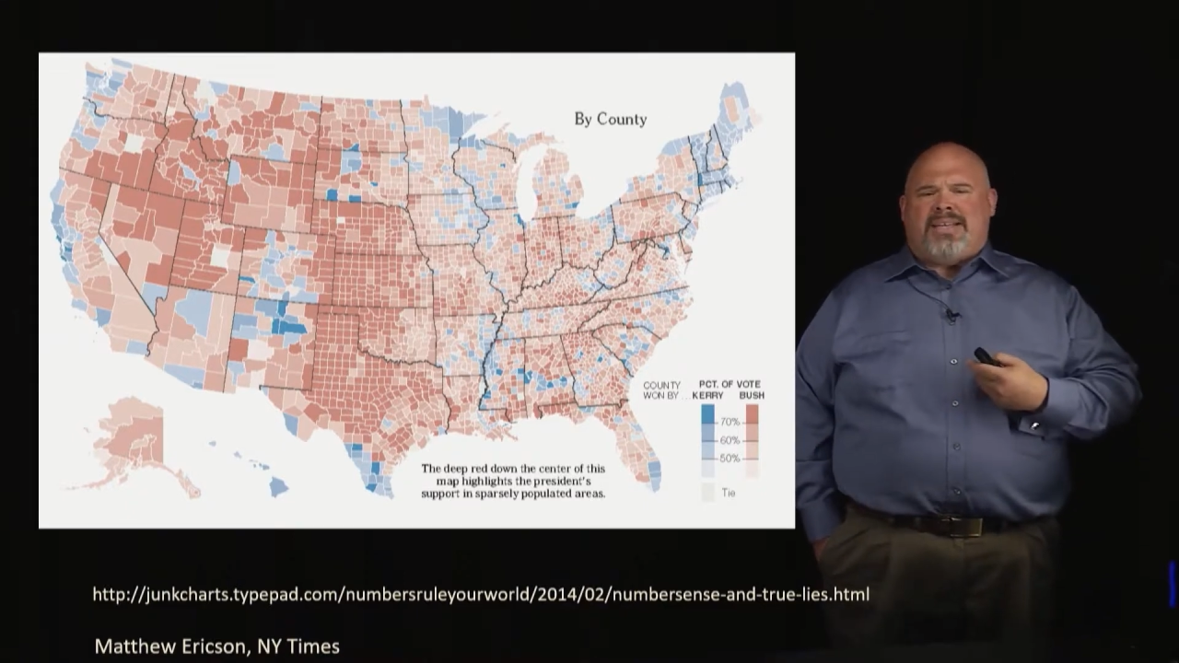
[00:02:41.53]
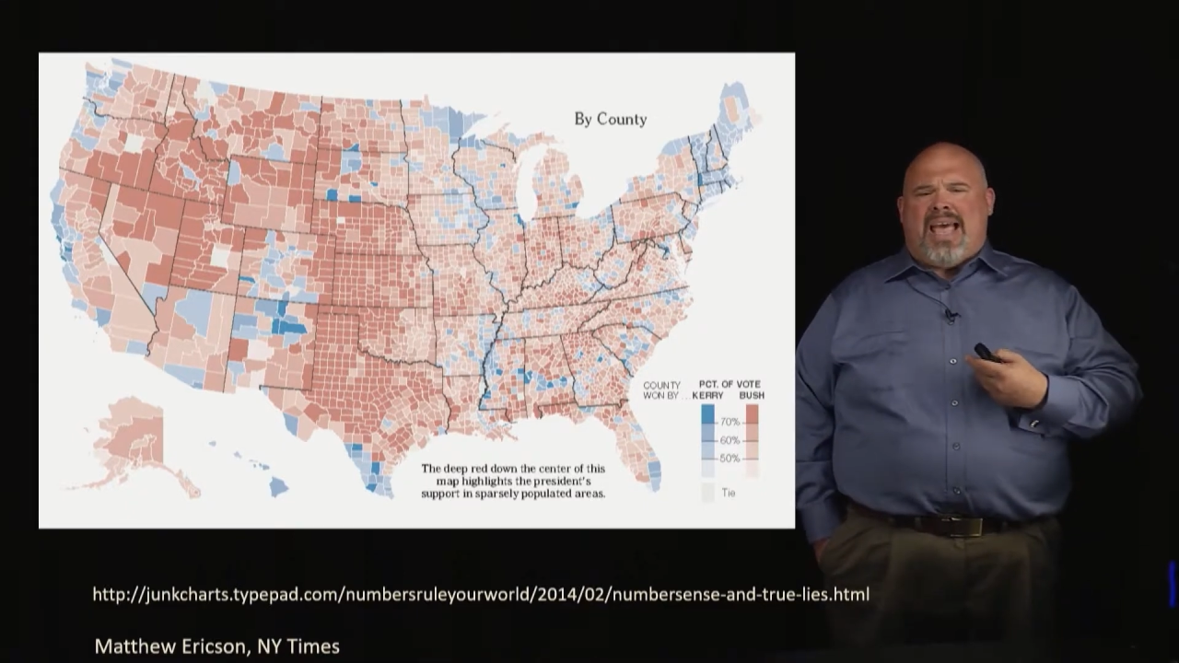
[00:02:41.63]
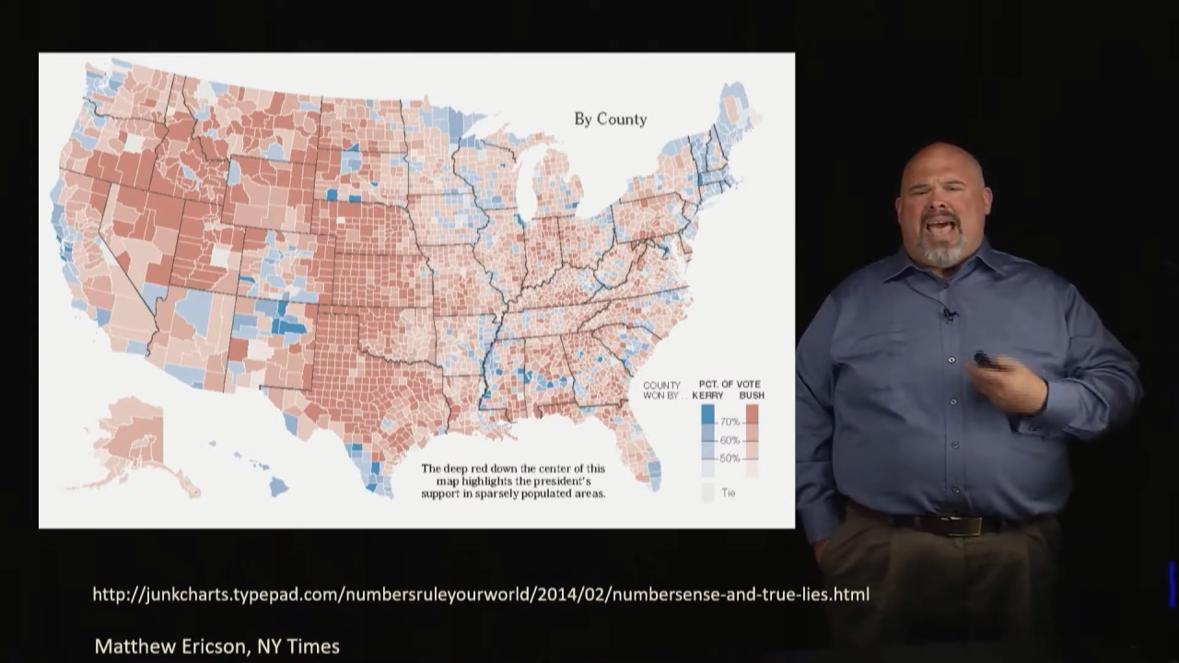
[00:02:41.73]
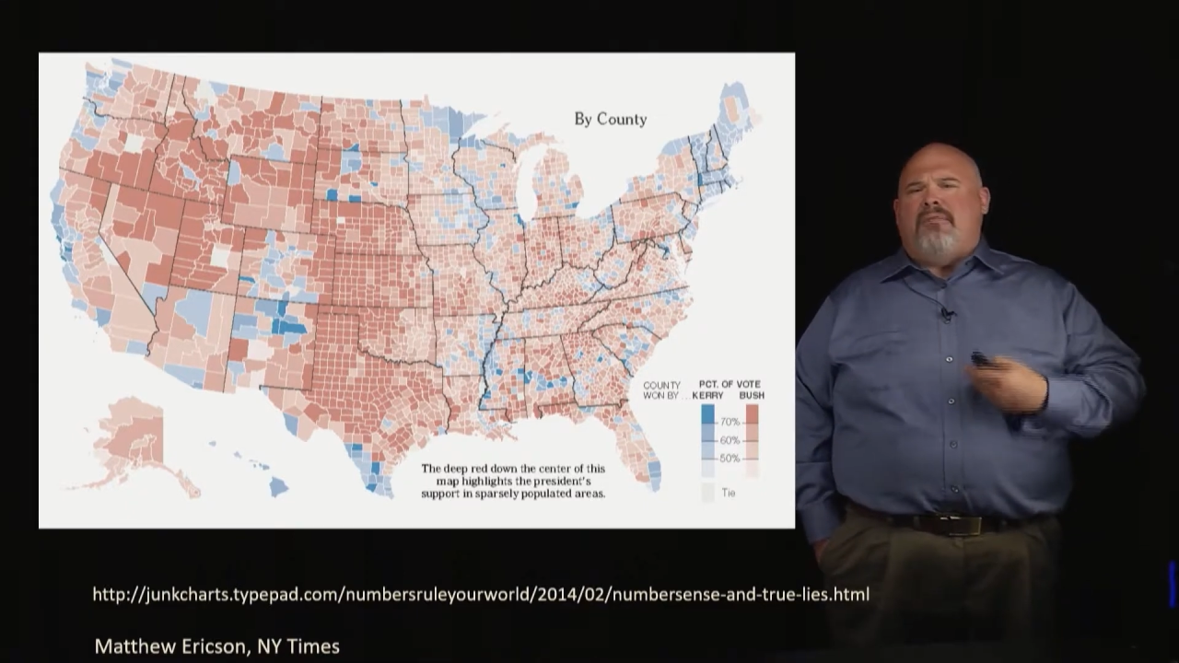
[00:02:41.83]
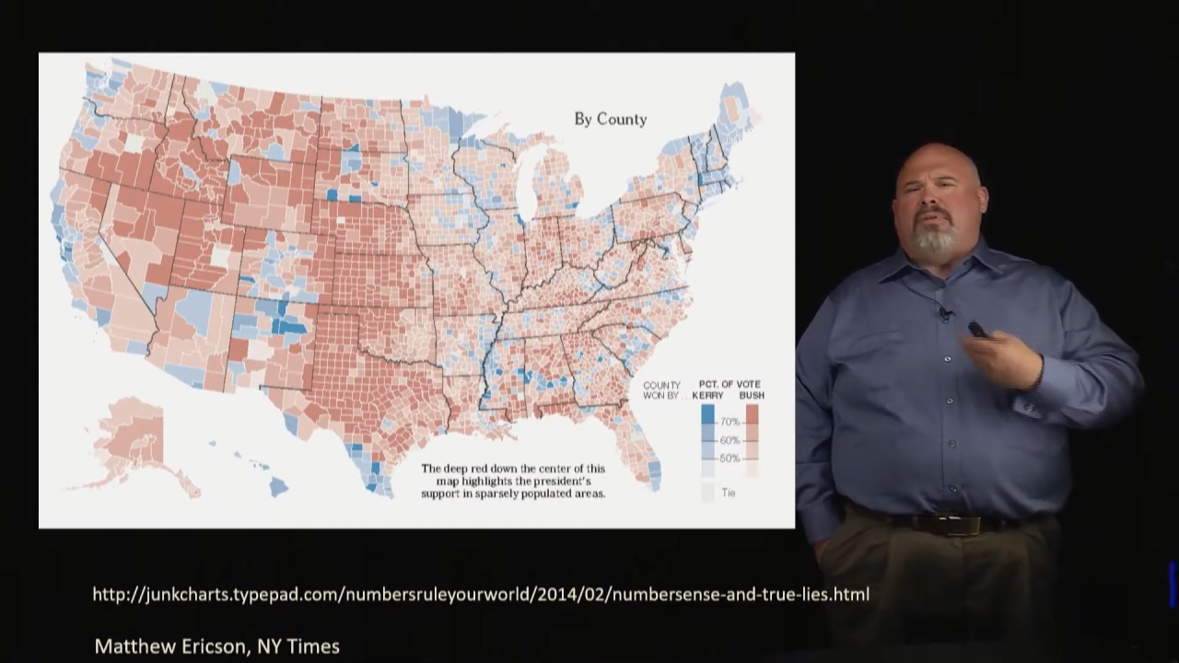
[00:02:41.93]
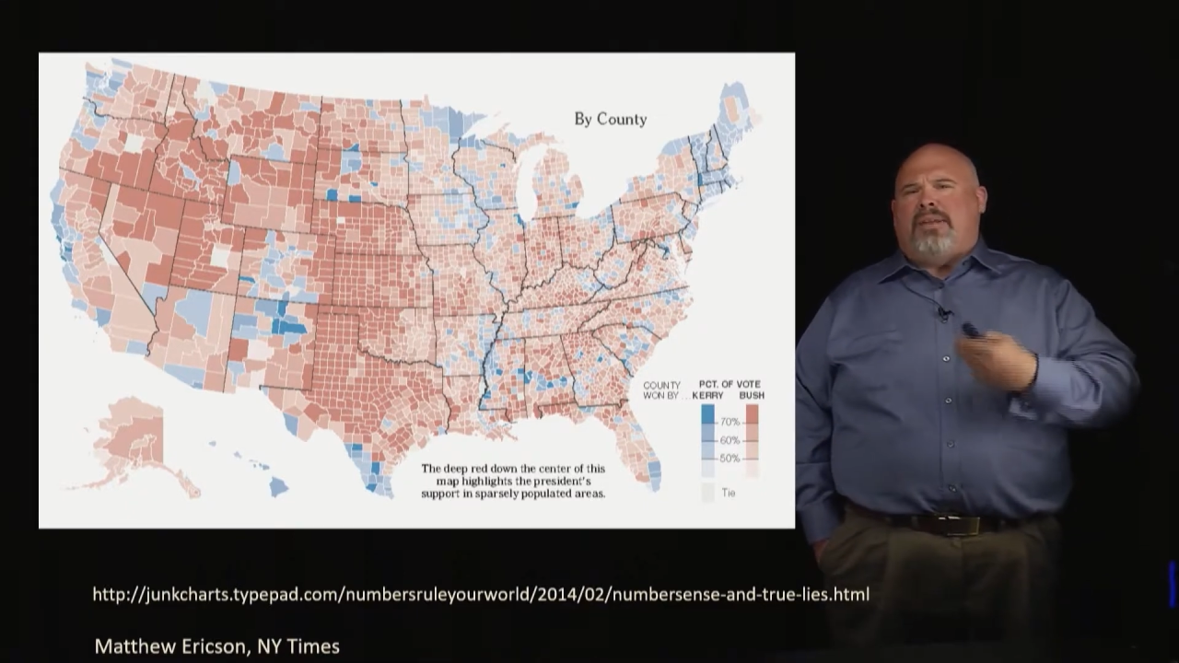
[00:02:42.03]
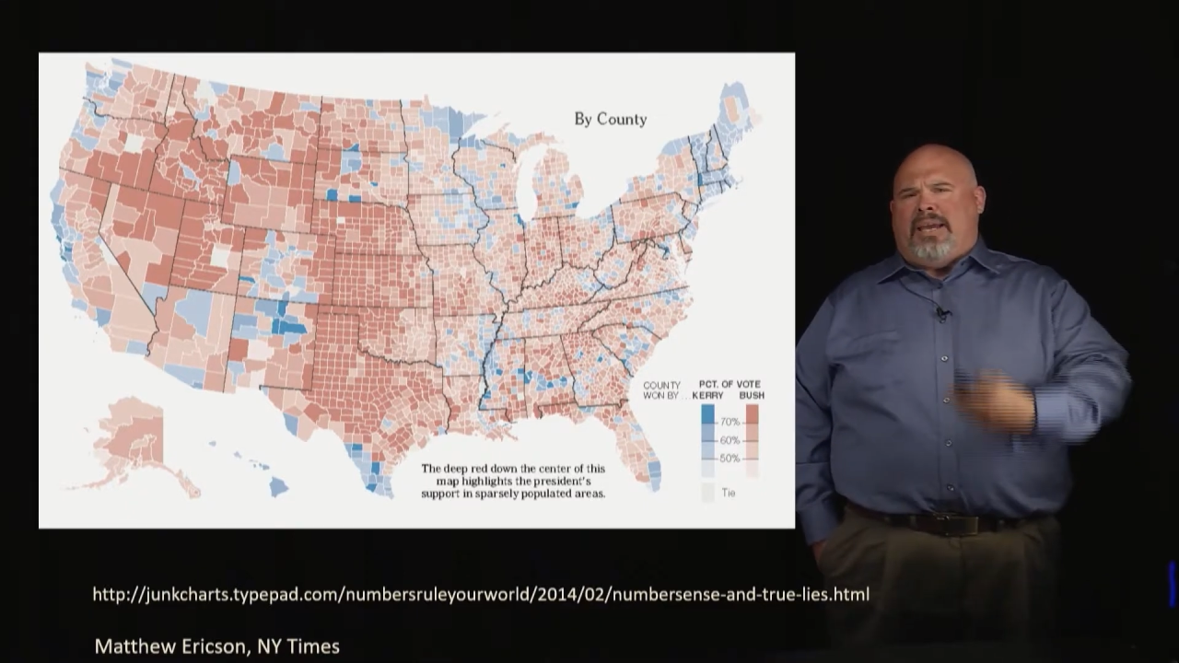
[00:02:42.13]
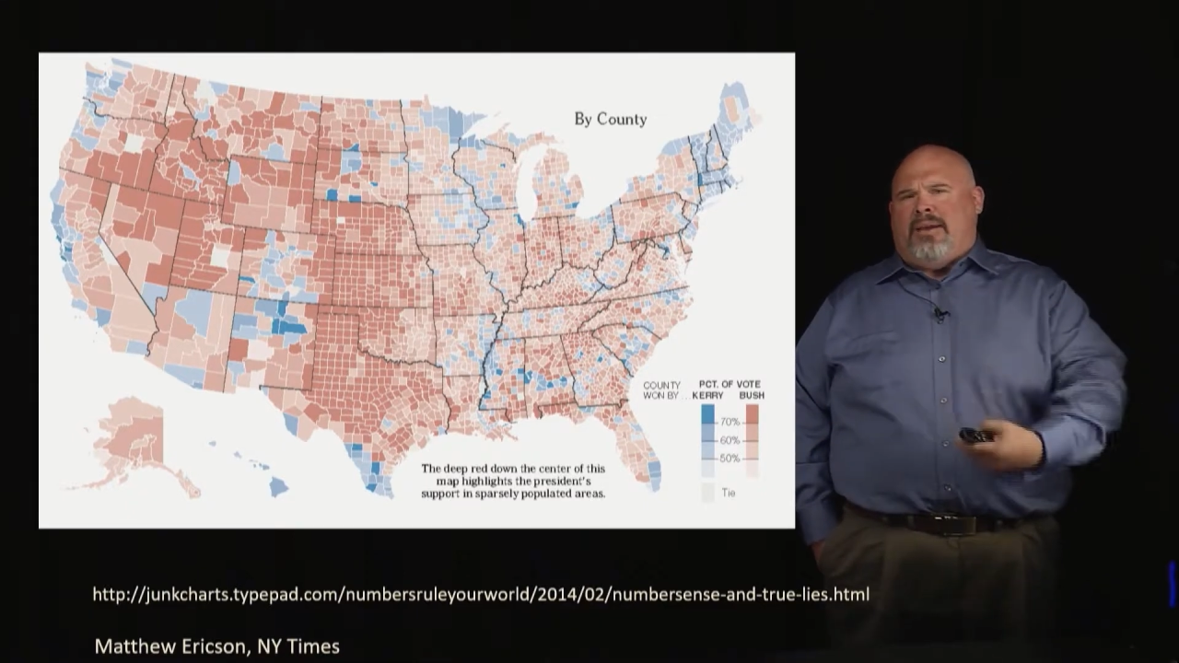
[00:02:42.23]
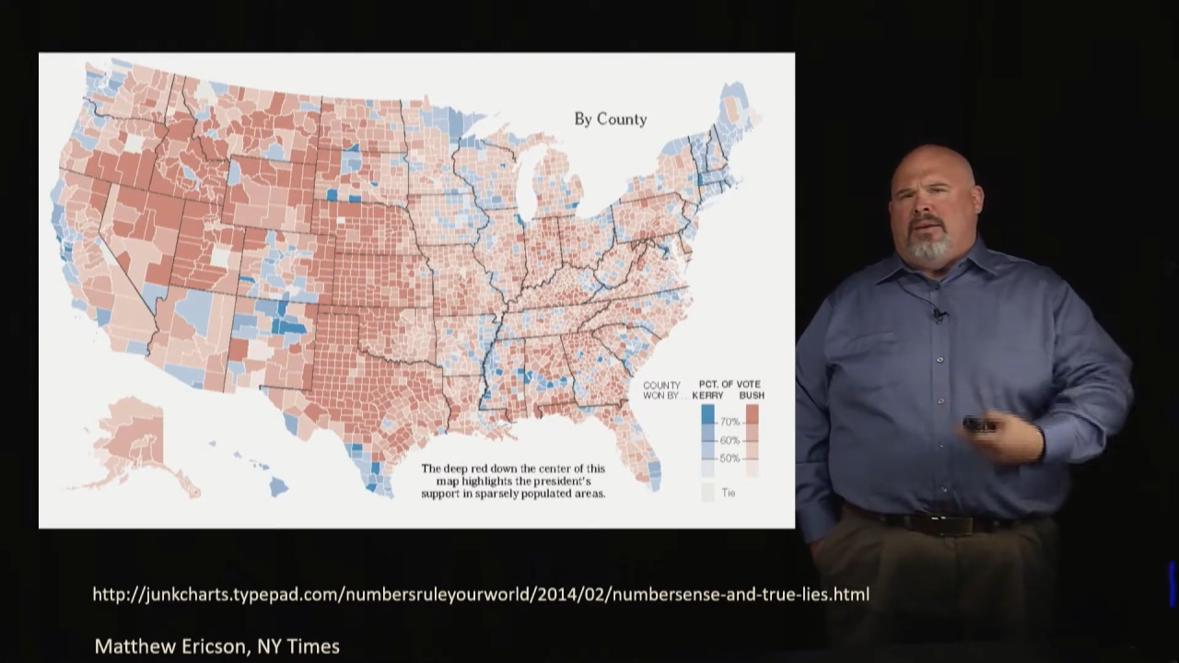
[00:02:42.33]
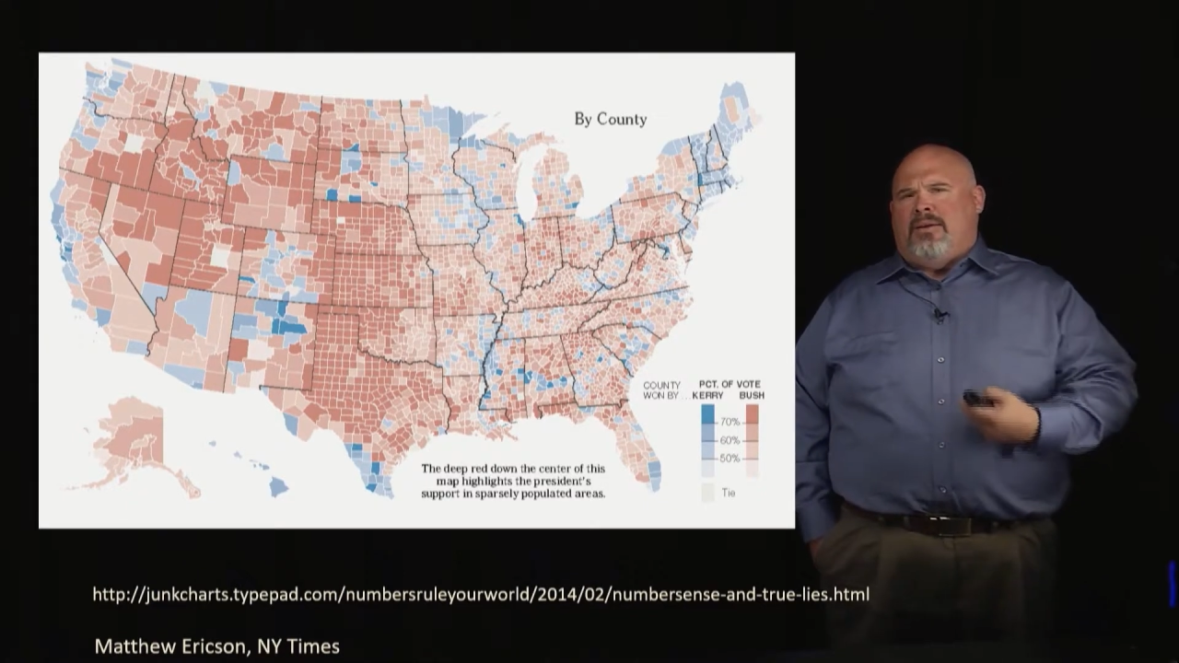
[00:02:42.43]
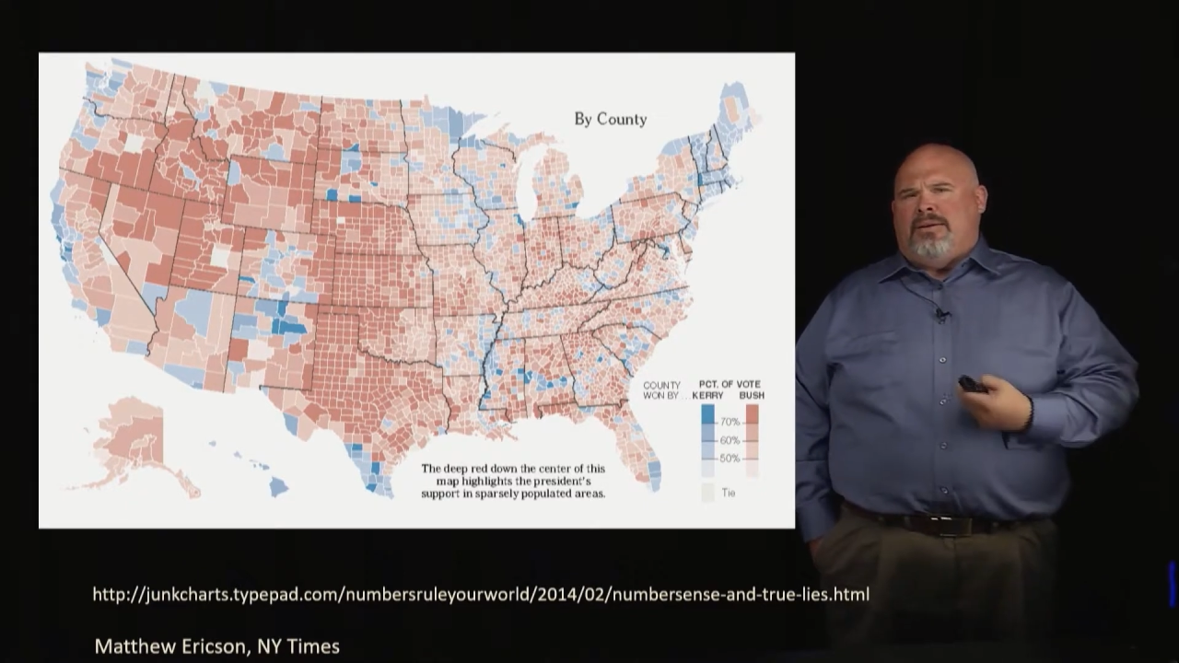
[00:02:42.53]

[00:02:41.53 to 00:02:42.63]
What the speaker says: heavily